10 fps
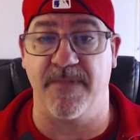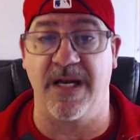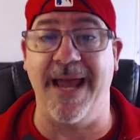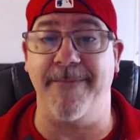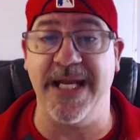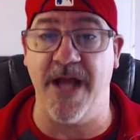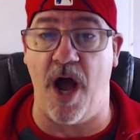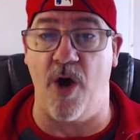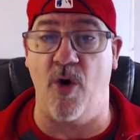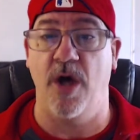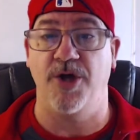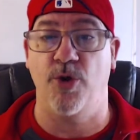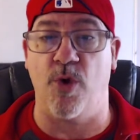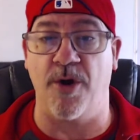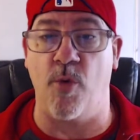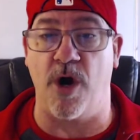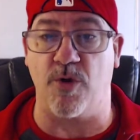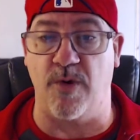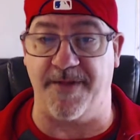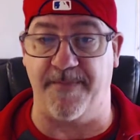Let me know you want to
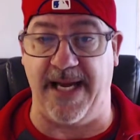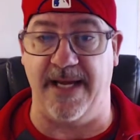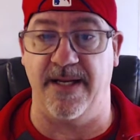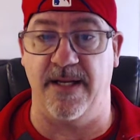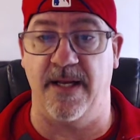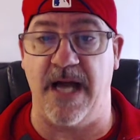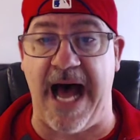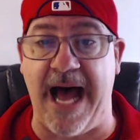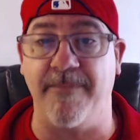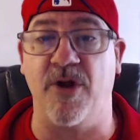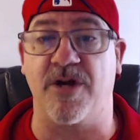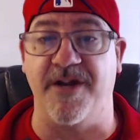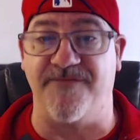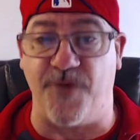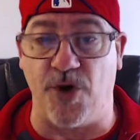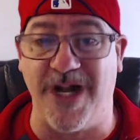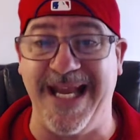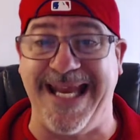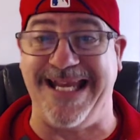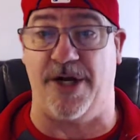work with me. I'm looking for
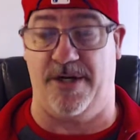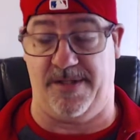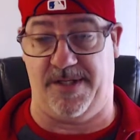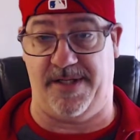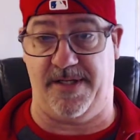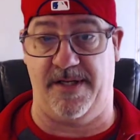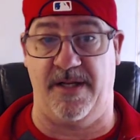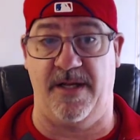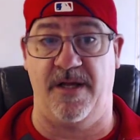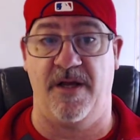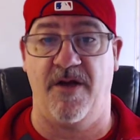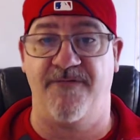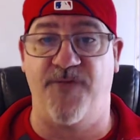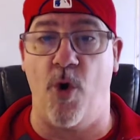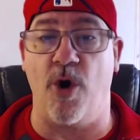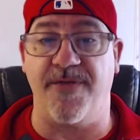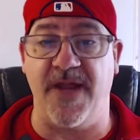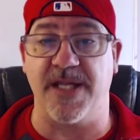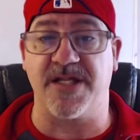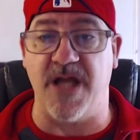leaders for
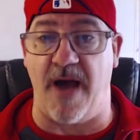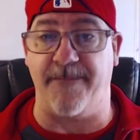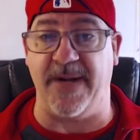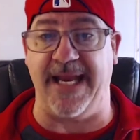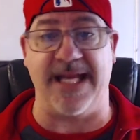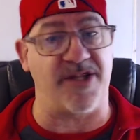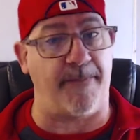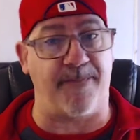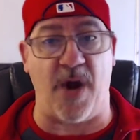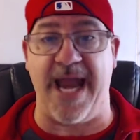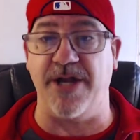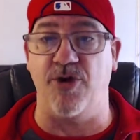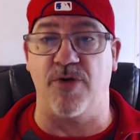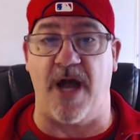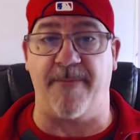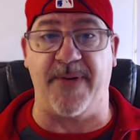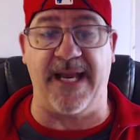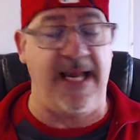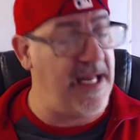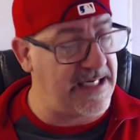this company. It's a brand new
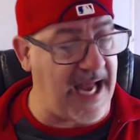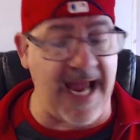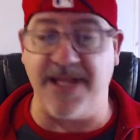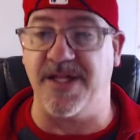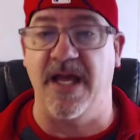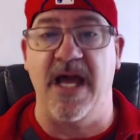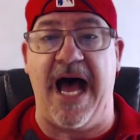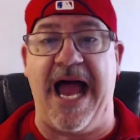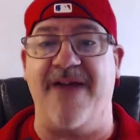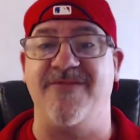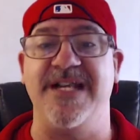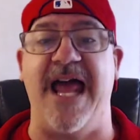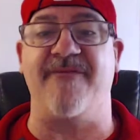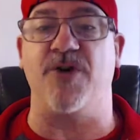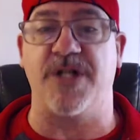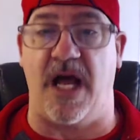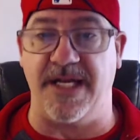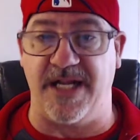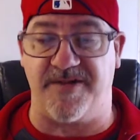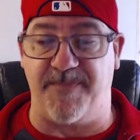company. Guys, I have never
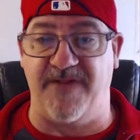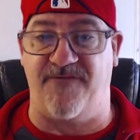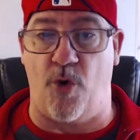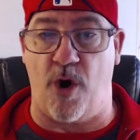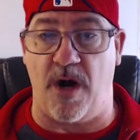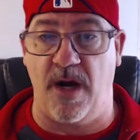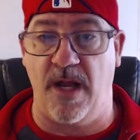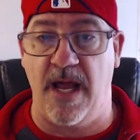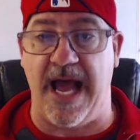done this before.